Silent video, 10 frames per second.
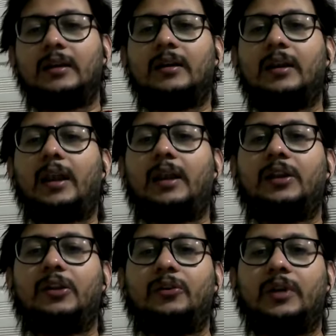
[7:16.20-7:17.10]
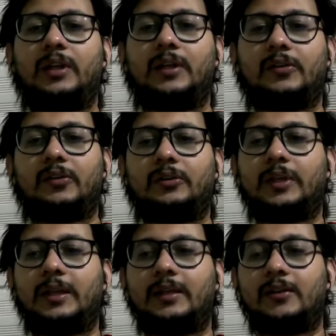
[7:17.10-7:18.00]
and
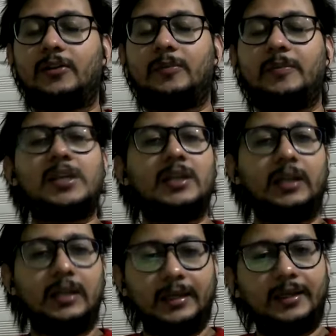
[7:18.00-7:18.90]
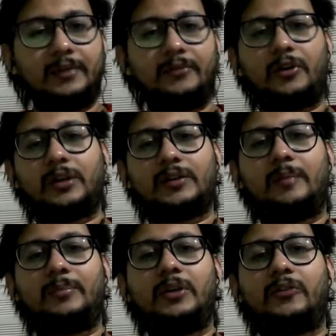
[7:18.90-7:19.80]
so it is majorly, for
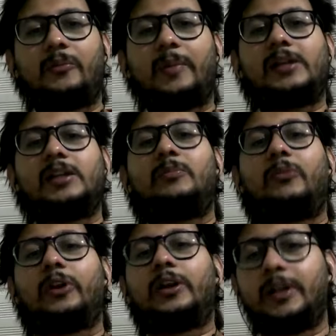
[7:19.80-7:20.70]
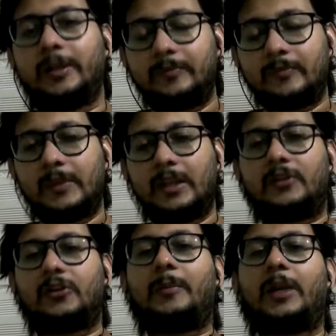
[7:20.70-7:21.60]
example, romantic poetry.
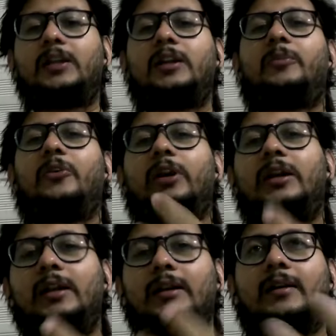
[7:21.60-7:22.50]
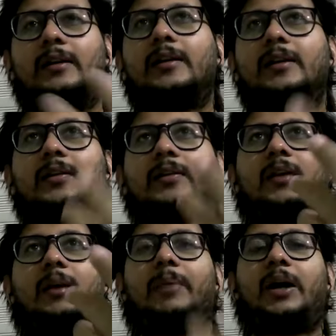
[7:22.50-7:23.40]
Romantic poetry
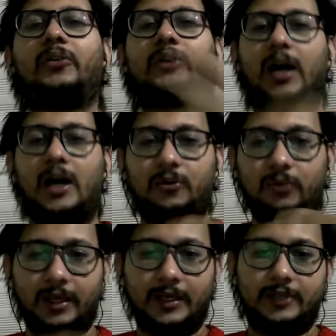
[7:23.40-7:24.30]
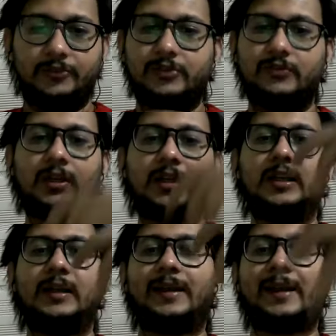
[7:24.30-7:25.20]
is about how an individual
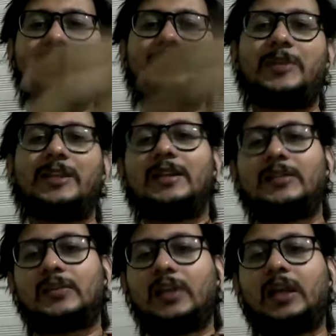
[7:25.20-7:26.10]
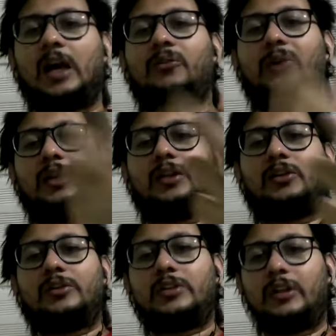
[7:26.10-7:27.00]
experience things, how an
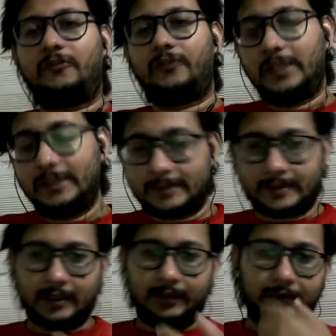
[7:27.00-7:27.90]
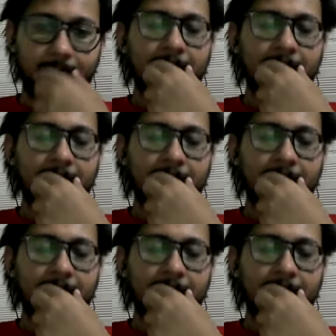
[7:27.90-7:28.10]
individual feels things.